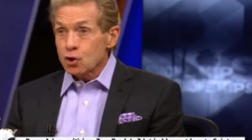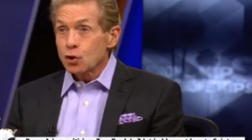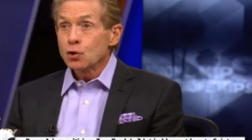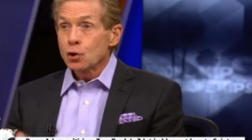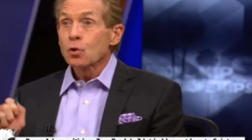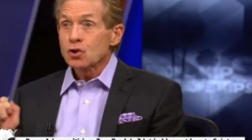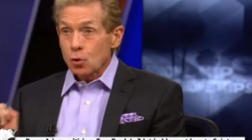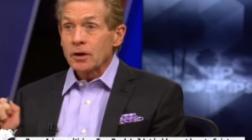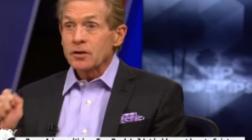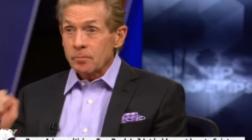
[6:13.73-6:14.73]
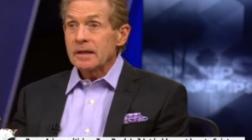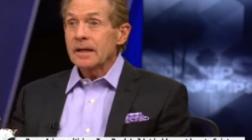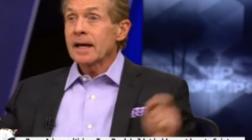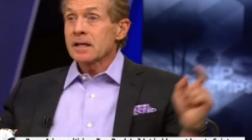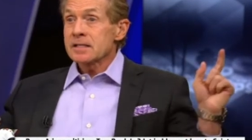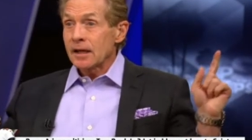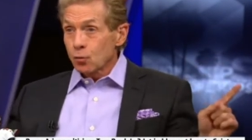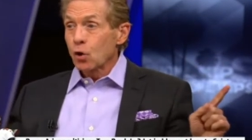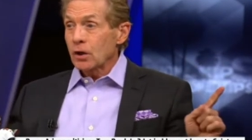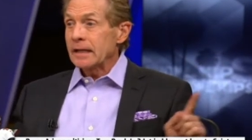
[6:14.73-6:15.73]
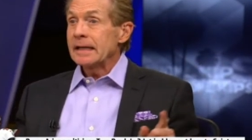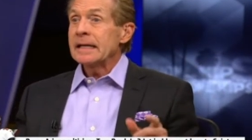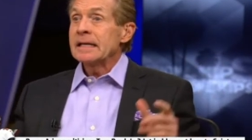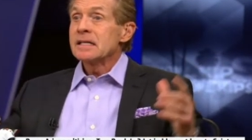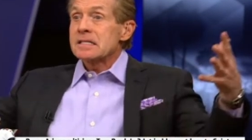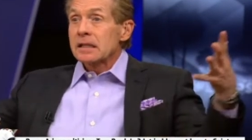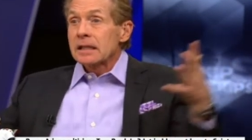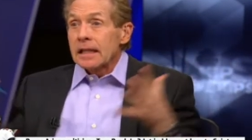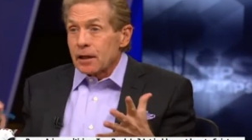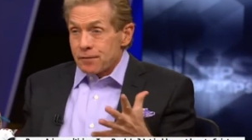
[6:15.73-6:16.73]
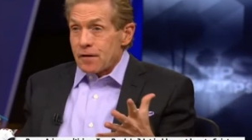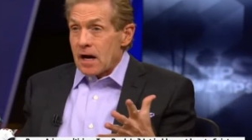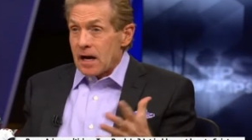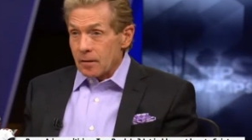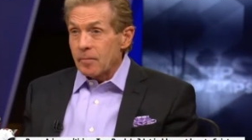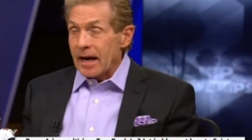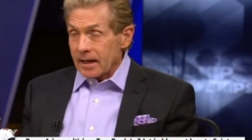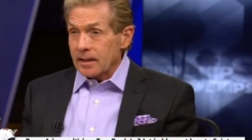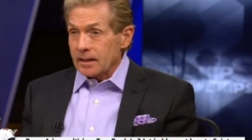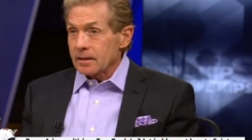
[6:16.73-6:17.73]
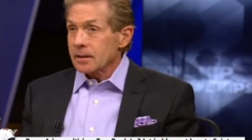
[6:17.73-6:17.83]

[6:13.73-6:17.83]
Jr. was going to be as a rookie, and he has solidified the back end.